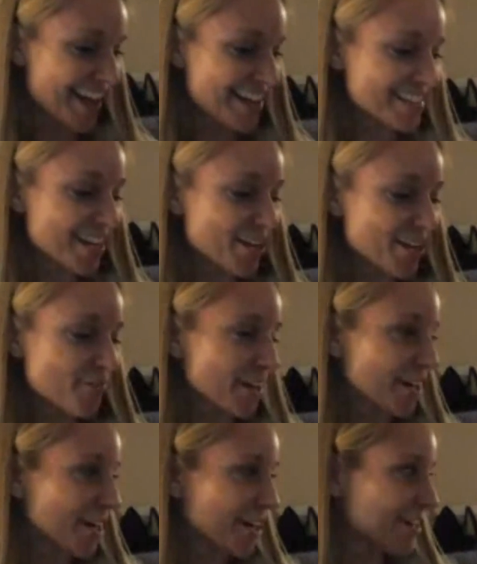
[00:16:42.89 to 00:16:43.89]
Is that your
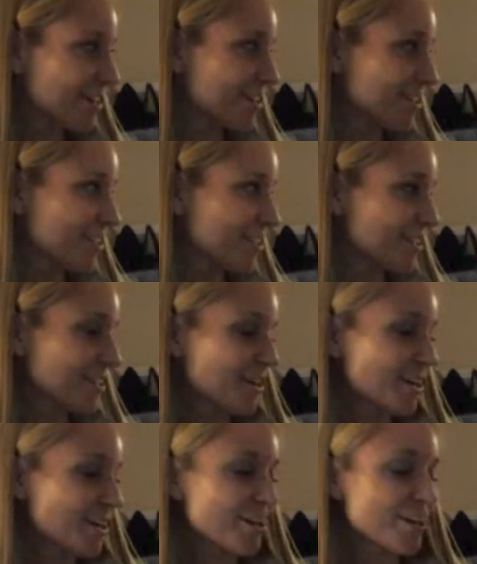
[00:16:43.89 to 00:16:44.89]
fear?
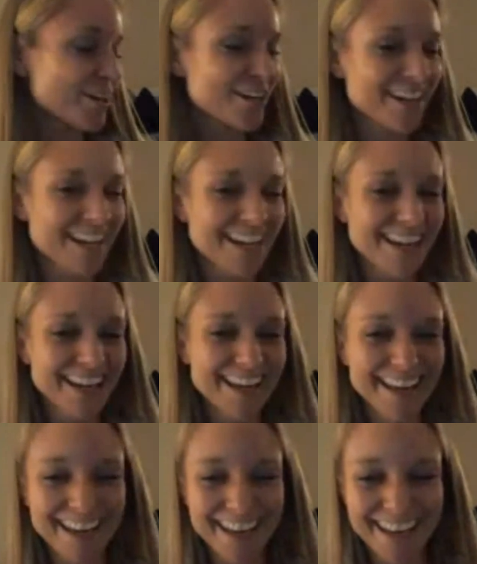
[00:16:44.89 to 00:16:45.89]
Your
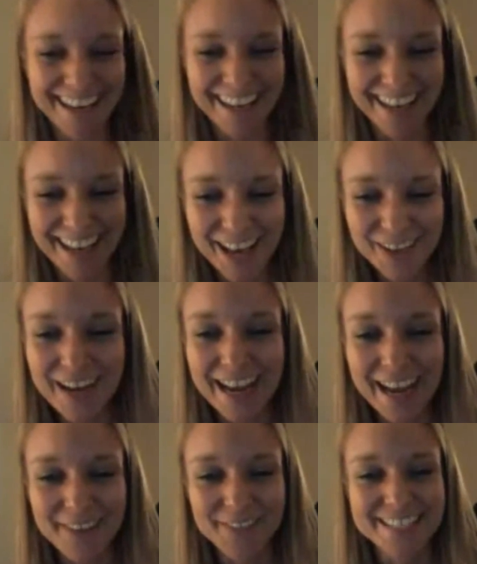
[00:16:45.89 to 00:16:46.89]

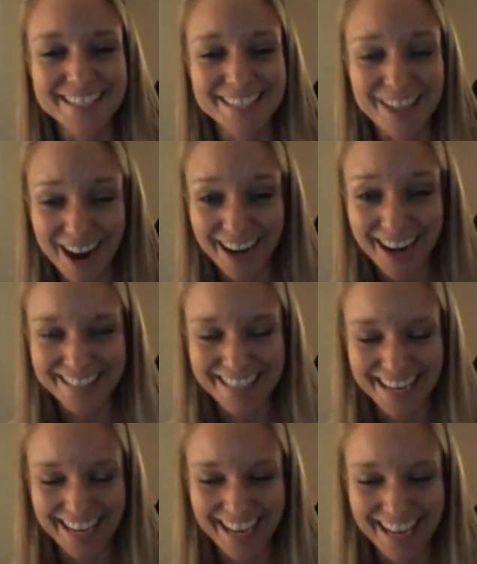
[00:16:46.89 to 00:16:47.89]
what have we started,
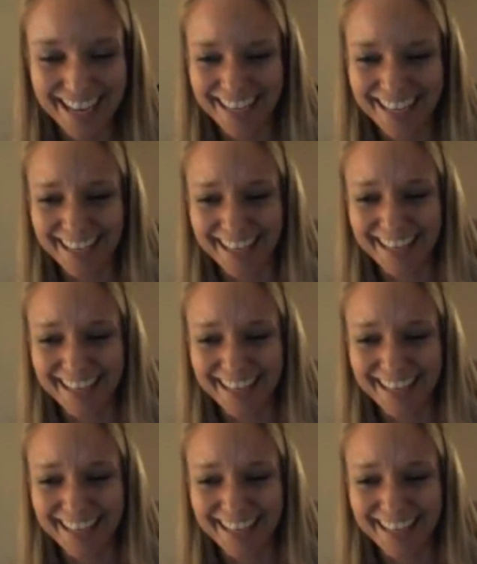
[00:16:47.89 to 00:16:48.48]
Tina?